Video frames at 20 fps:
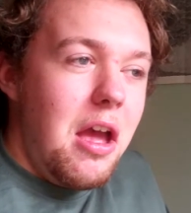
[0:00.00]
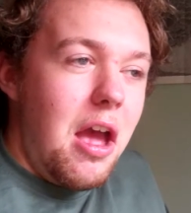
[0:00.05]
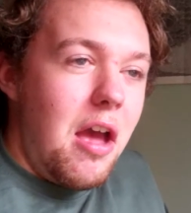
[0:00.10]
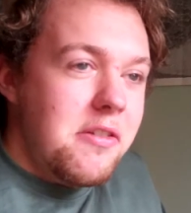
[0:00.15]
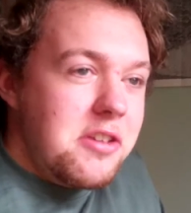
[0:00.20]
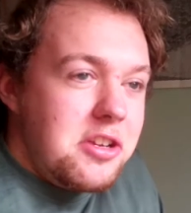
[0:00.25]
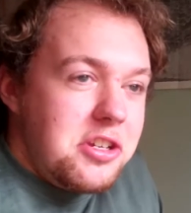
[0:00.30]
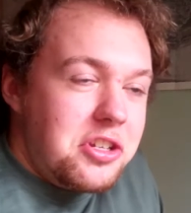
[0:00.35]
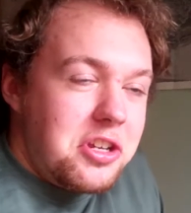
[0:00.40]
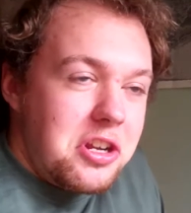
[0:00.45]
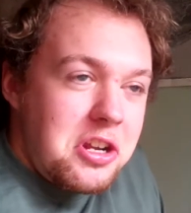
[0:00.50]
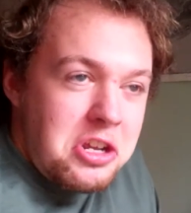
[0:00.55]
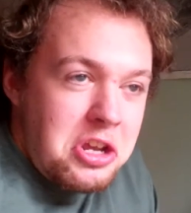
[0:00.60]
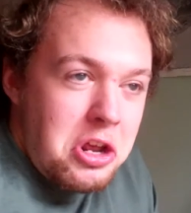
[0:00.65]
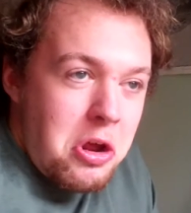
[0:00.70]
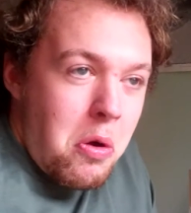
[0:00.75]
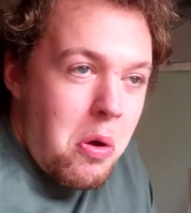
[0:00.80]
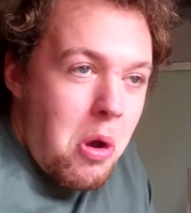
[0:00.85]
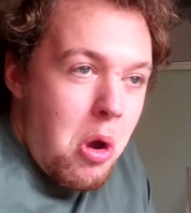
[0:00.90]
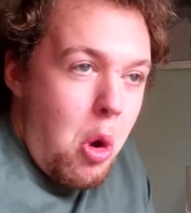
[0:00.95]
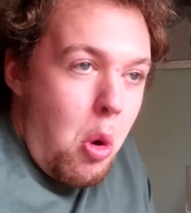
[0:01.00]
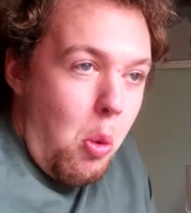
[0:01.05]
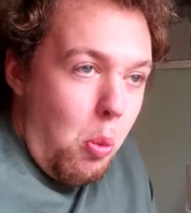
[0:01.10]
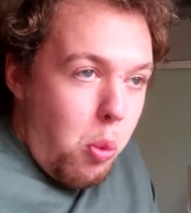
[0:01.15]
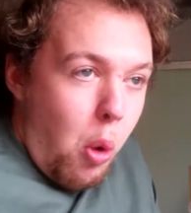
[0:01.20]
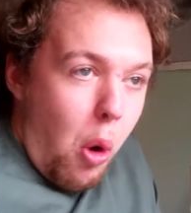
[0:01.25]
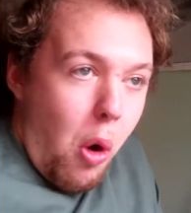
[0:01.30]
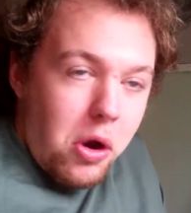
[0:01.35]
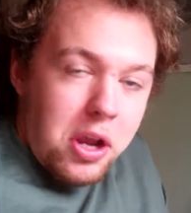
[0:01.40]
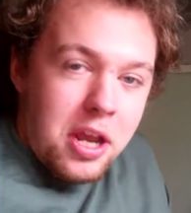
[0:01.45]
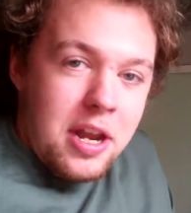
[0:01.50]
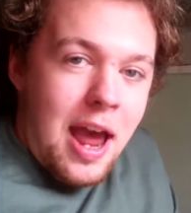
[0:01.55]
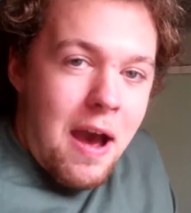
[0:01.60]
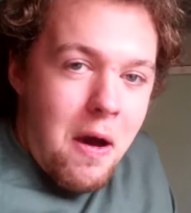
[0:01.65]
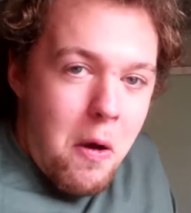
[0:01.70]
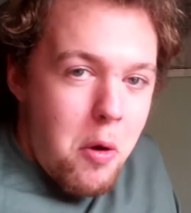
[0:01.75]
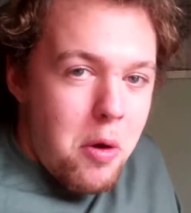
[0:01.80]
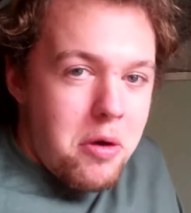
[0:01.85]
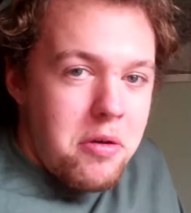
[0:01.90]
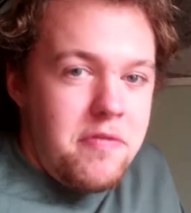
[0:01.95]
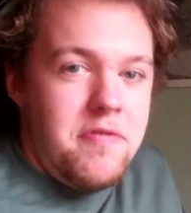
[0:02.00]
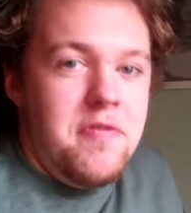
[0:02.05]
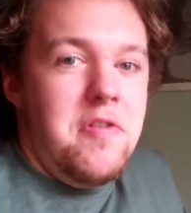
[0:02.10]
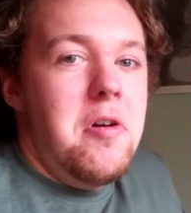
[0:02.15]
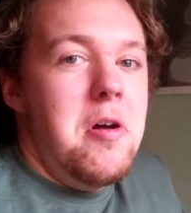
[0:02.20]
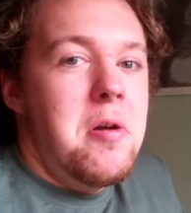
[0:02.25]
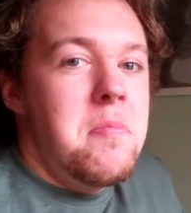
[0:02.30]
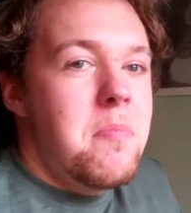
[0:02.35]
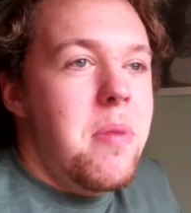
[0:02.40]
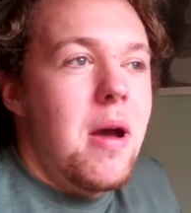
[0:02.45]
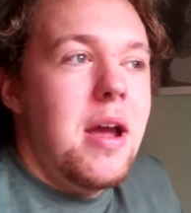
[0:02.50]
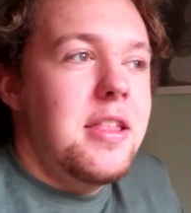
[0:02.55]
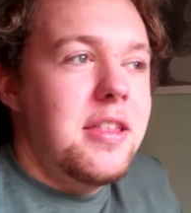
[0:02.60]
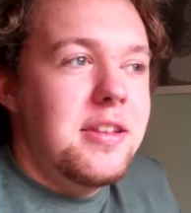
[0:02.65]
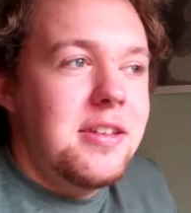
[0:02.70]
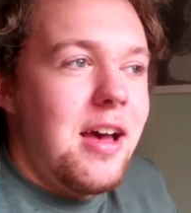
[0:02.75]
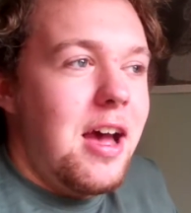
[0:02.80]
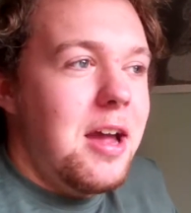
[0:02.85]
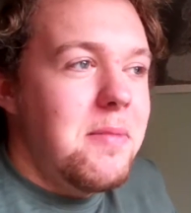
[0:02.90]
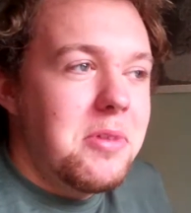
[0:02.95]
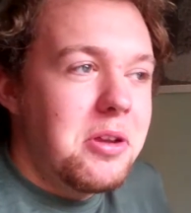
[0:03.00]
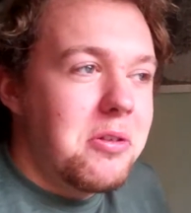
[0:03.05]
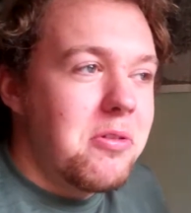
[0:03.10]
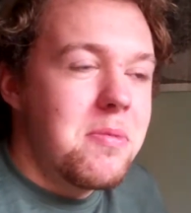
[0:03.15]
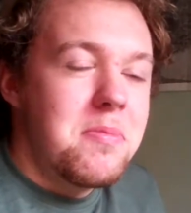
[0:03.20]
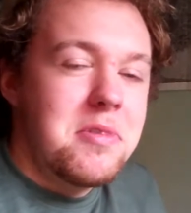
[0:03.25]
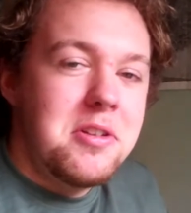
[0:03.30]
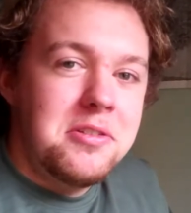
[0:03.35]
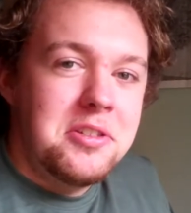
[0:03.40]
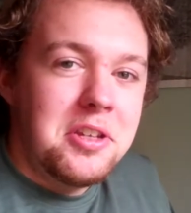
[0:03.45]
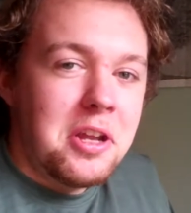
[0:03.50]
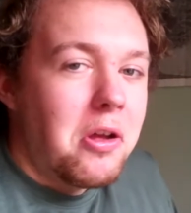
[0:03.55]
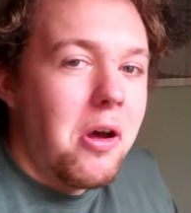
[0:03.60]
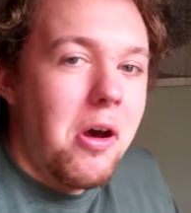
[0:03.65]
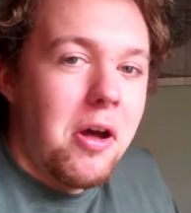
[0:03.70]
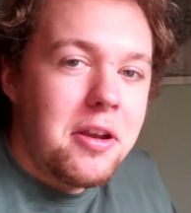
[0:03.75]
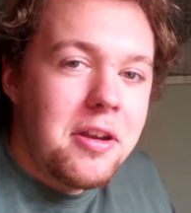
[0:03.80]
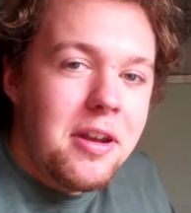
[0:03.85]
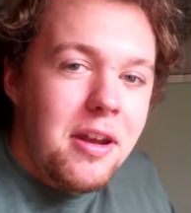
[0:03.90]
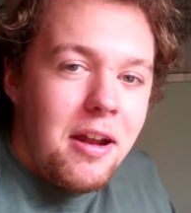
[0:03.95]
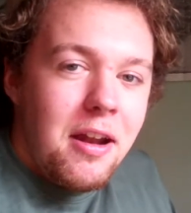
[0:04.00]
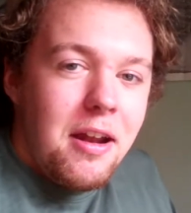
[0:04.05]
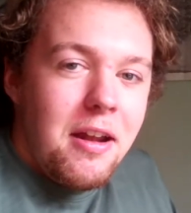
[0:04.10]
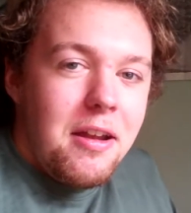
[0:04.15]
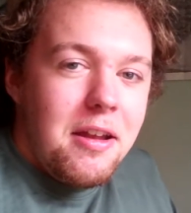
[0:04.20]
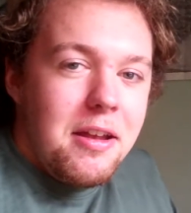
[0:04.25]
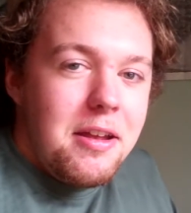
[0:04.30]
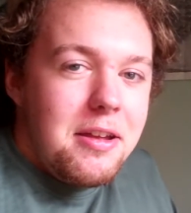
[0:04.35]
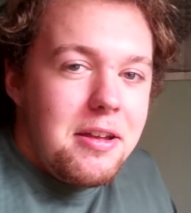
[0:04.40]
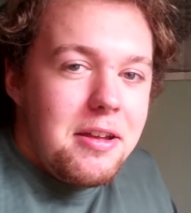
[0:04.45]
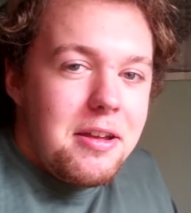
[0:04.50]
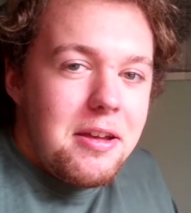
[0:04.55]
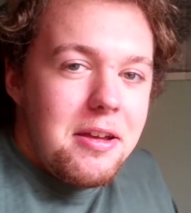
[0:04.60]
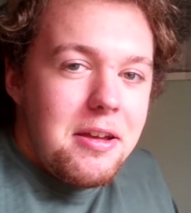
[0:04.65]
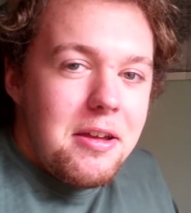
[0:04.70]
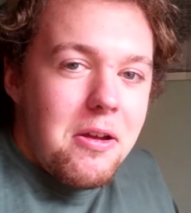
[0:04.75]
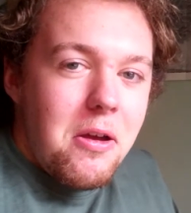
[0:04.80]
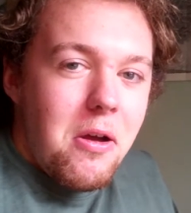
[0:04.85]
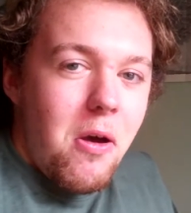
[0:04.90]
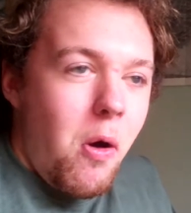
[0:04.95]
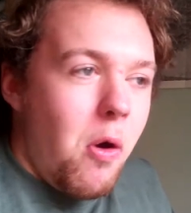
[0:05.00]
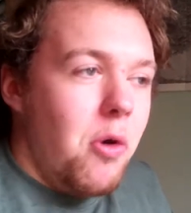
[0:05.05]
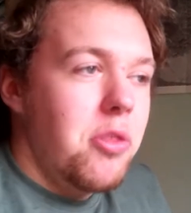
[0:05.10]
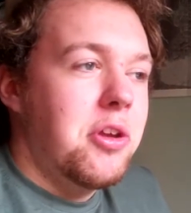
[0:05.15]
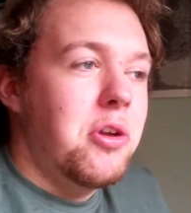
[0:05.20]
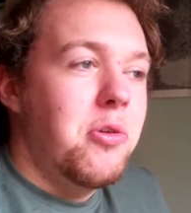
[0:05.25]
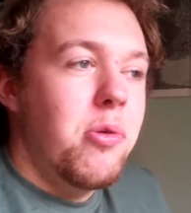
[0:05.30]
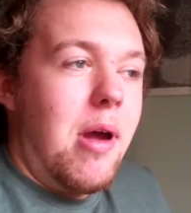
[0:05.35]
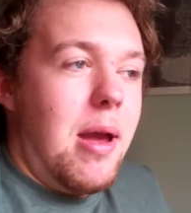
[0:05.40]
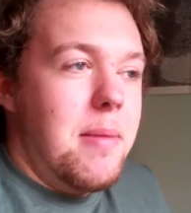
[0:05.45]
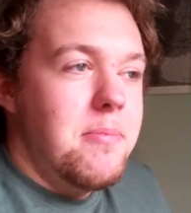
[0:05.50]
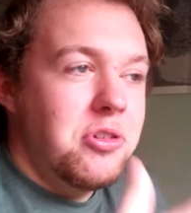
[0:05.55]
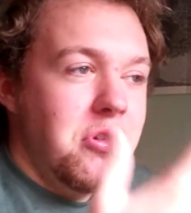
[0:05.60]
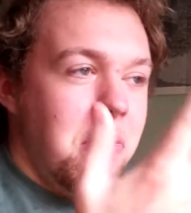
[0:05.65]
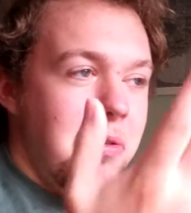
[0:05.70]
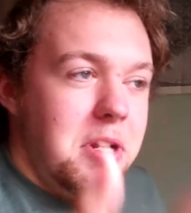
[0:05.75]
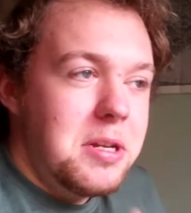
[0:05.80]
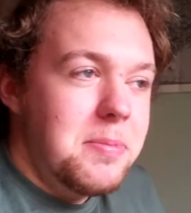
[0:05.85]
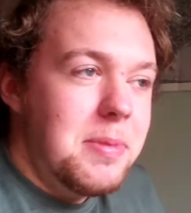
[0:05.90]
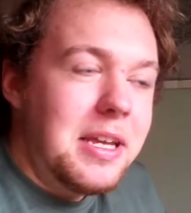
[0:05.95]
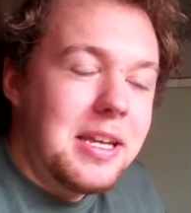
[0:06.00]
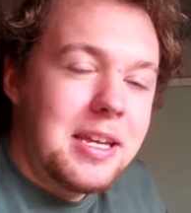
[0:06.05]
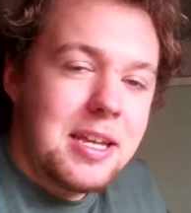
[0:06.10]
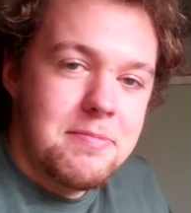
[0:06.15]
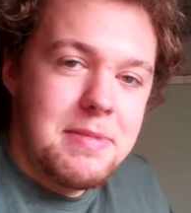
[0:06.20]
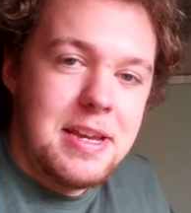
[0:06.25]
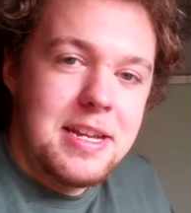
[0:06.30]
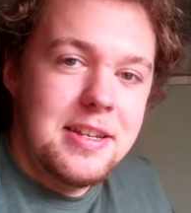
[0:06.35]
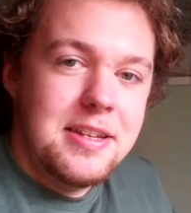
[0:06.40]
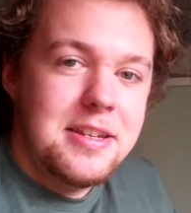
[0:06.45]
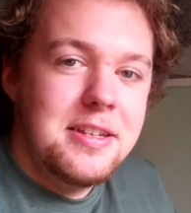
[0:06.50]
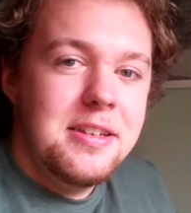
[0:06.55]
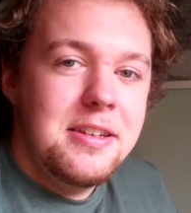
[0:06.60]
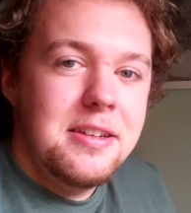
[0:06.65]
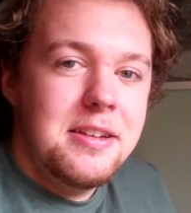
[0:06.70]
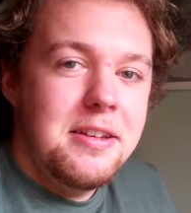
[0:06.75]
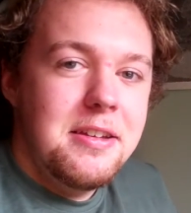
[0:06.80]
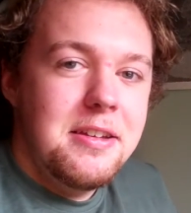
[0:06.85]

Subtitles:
Are they just going to, you know, walk an hour on foot, and by the time the criminals are gone, or the crime's already been committed?